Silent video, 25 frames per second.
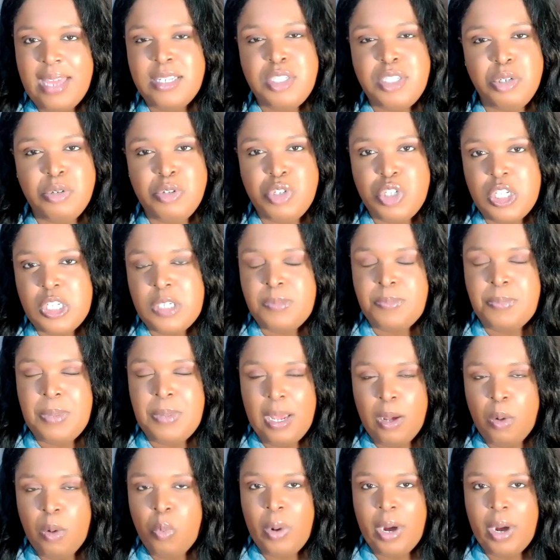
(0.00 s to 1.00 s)
And so just
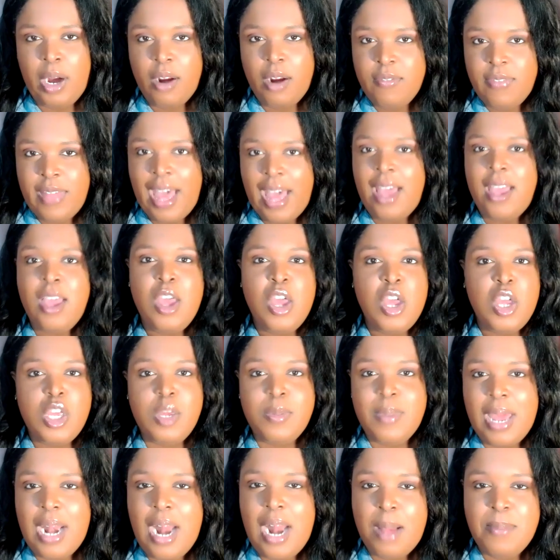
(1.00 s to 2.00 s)
being aware of that,
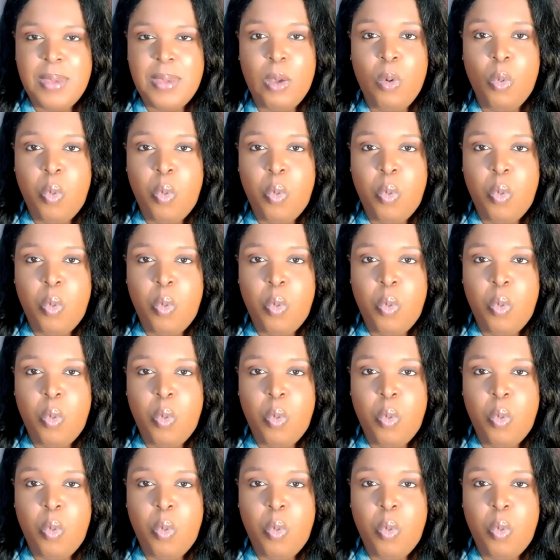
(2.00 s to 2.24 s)
you may not be